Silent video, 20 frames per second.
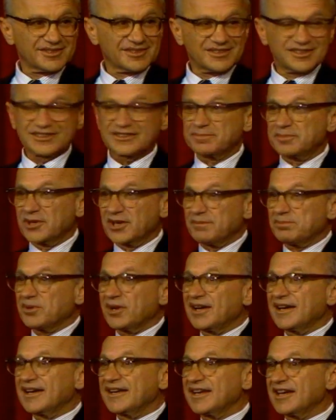It's been
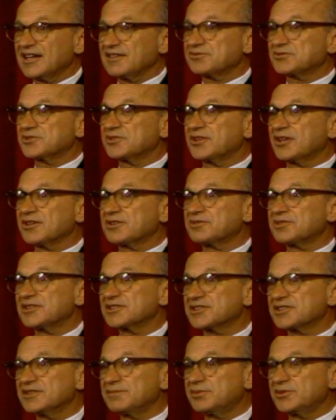applying, after all,
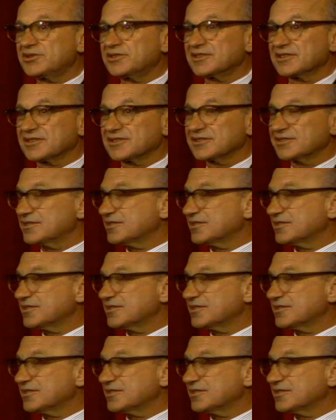across the board.